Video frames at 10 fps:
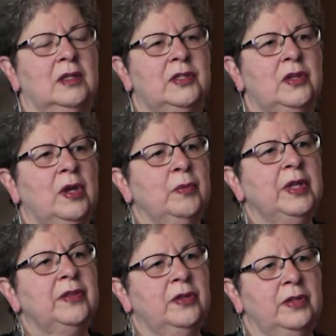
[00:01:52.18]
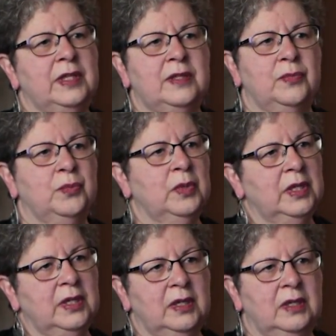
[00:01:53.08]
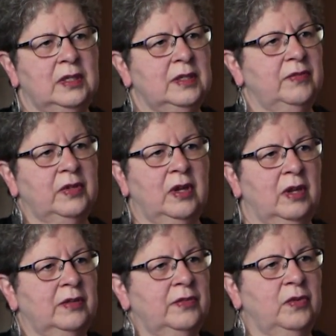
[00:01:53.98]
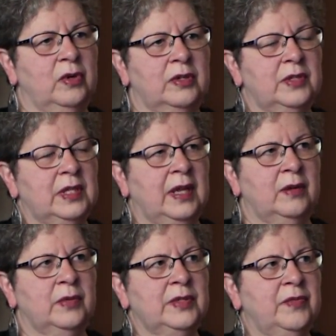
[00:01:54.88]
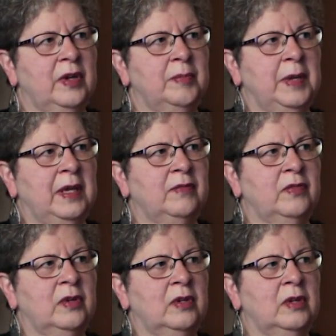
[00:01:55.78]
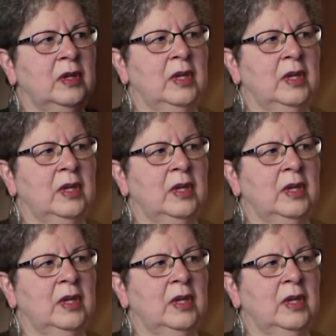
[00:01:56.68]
So I went through this really difficult divorce, and it was very painful.